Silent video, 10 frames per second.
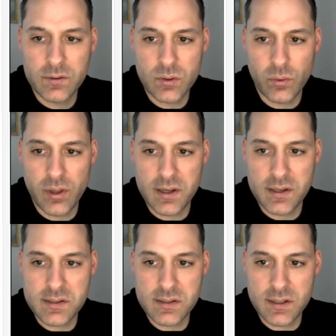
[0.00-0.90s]
So
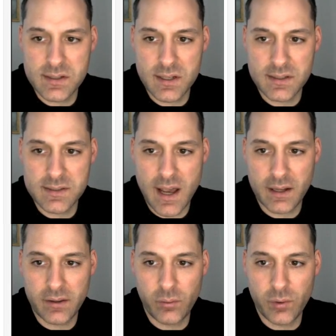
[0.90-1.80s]
this is
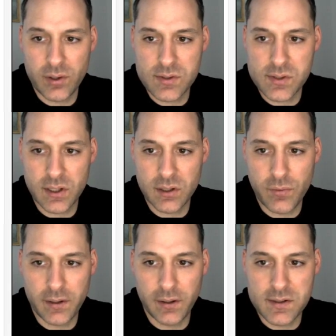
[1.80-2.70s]
exactly what you see in
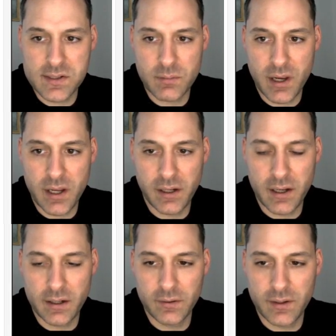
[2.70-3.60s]
Readiness and Manning
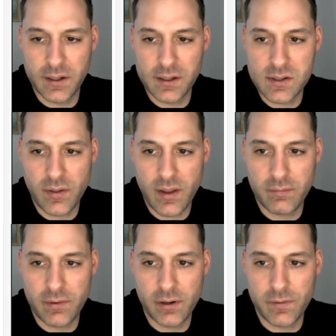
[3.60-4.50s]
Analytics on
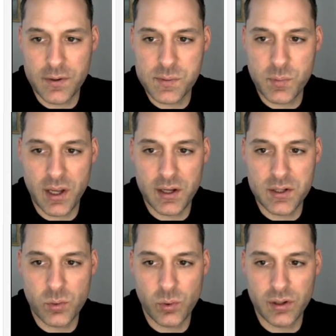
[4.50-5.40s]
that very first
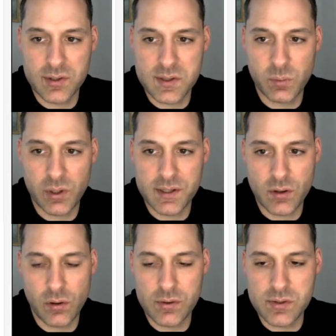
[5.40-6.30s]
page, where it displays
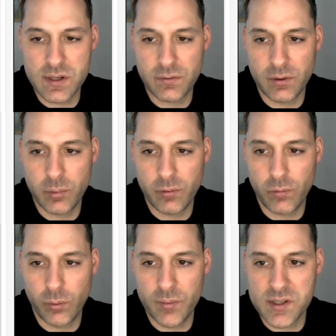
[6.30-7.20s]
all those different
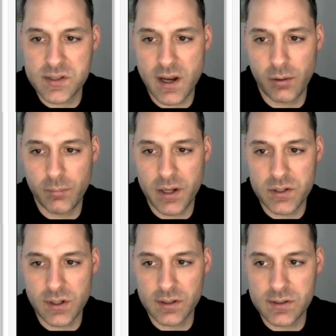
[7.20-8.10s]
performance tile
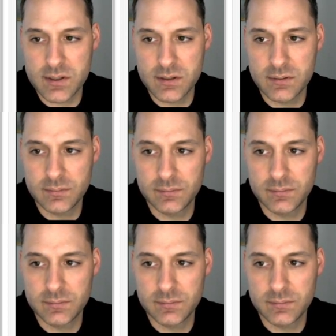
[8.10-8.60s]
metrics.